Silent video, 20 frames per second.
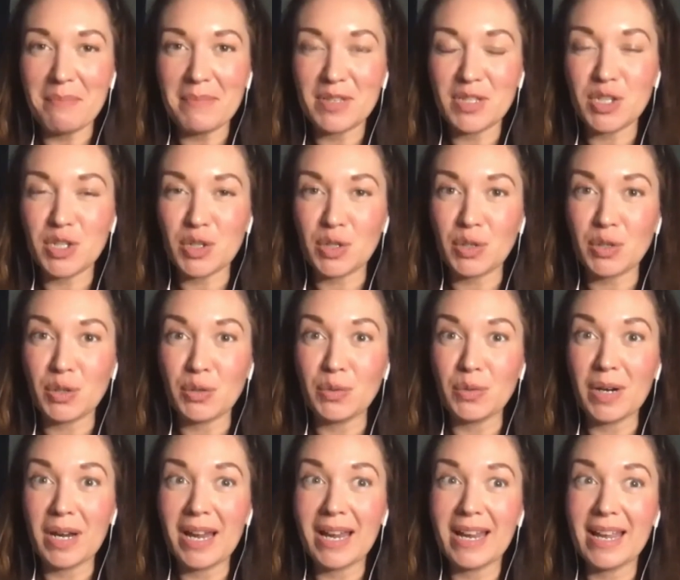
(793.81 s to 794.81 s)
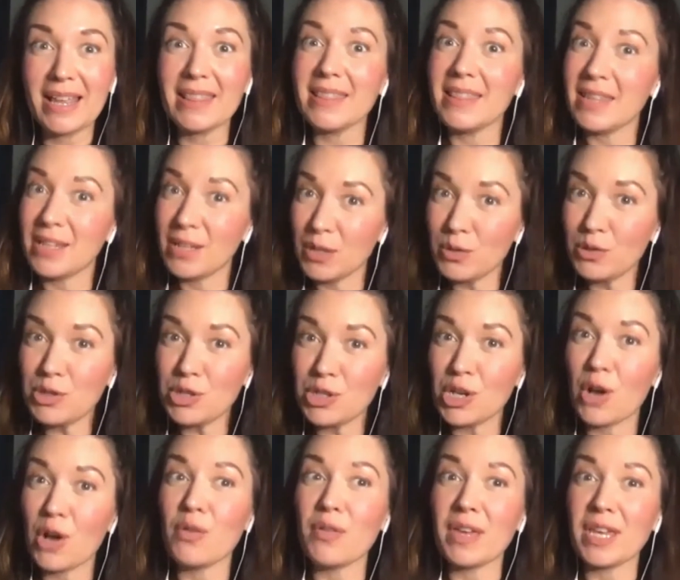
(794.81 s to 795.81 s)
to the new
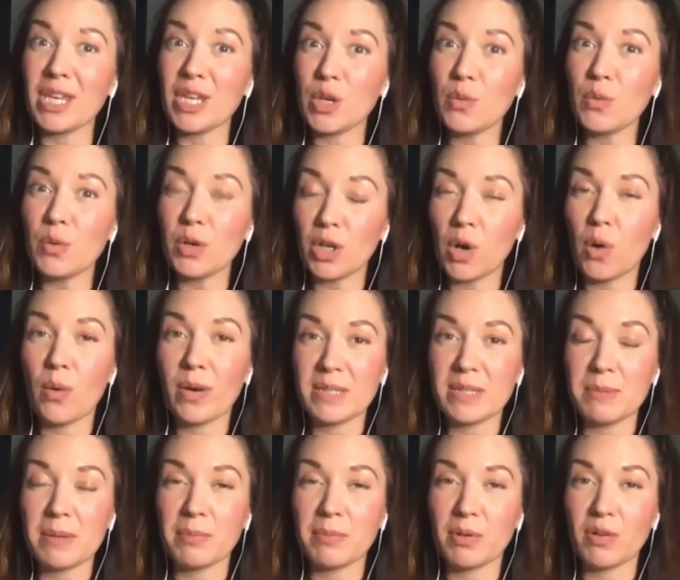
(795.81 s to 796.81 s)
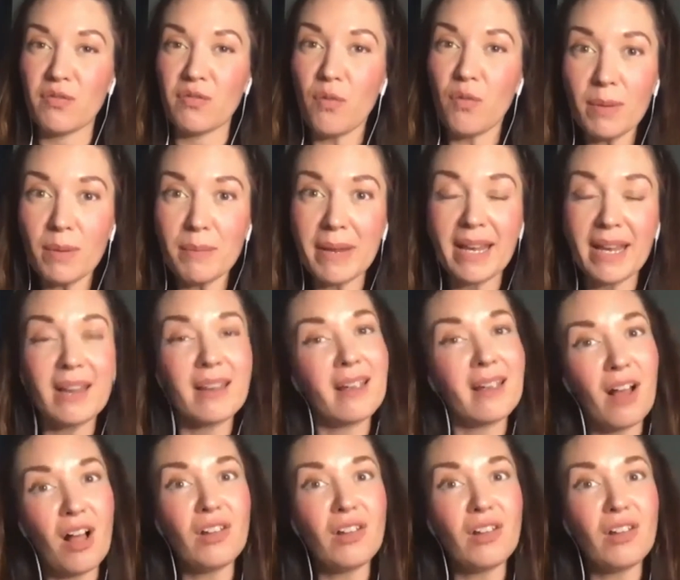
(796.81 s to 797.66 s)
show that you were going to be performing